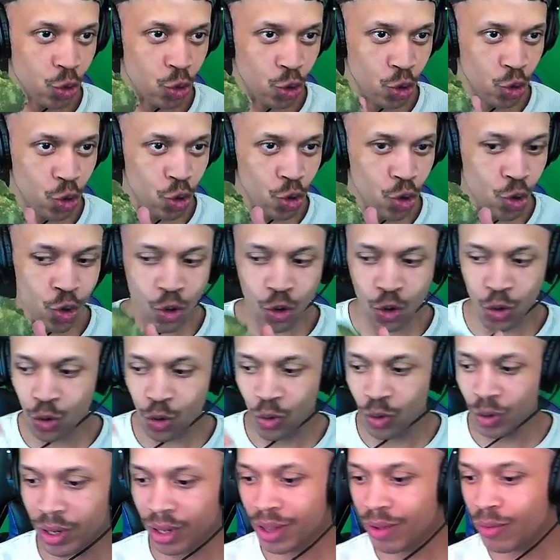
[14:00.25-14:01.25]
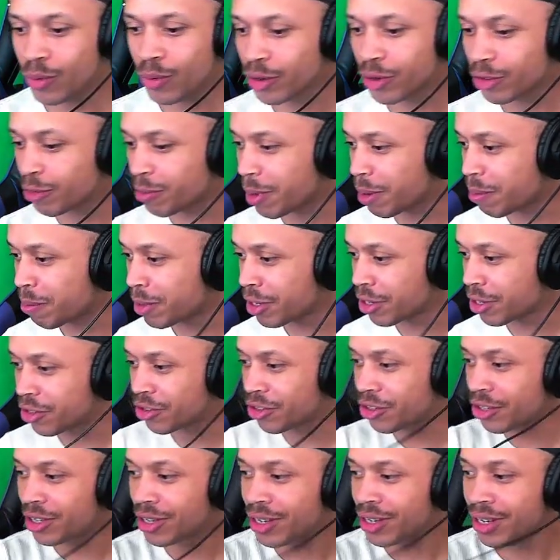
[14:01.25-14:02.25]
Oh, where's my
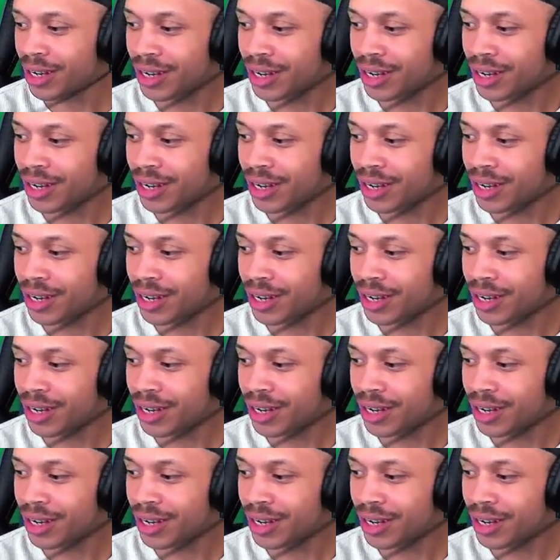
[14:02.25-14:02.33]
miniature?